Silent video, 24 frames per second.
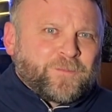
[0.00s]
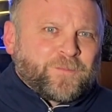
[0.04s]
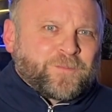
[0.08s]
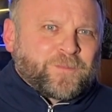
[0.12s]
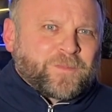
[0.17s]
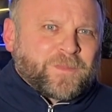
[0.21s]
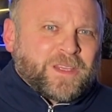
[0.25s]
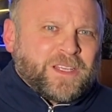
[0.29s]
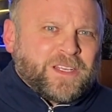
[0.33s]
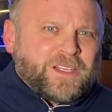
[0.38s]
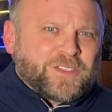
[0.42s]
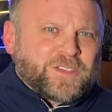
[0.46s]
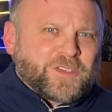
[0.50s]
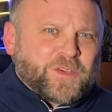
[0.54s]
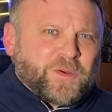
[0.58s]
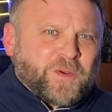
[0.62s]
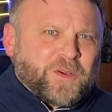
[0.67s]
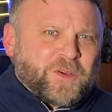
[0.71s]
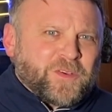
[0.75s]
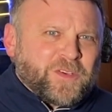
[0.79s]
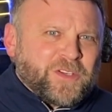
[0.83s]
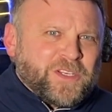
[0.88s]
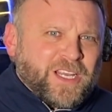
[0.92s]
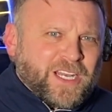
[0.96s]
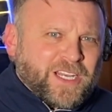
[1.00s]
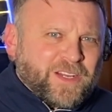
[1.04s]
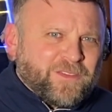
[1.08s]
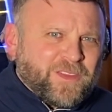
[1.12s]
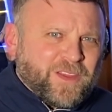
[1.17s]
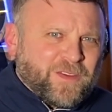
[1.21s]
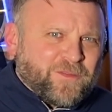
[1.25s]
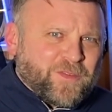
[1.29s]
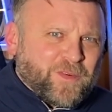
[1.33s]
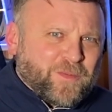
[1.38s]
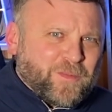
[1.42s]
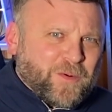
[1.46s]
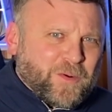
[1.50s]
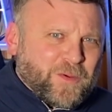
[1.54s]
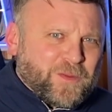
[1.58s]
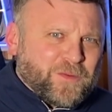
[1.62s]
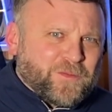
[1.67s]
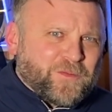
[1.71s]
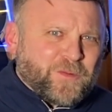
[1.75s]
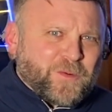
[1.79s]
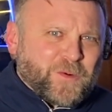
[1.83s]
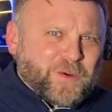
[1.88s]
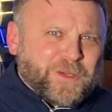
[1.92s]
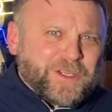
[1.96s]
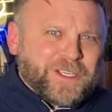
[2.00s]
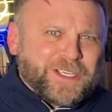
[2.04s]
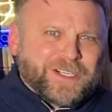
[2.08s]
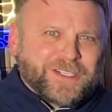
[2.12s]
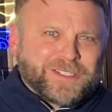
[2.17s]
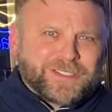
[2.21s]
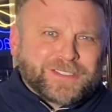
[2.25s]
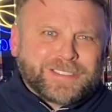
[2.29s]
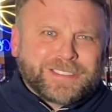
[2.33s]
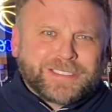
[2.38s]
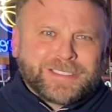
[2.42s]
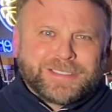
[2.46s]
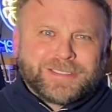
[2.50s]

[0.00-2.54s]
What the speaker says: in his career, none of them for more than 4 years.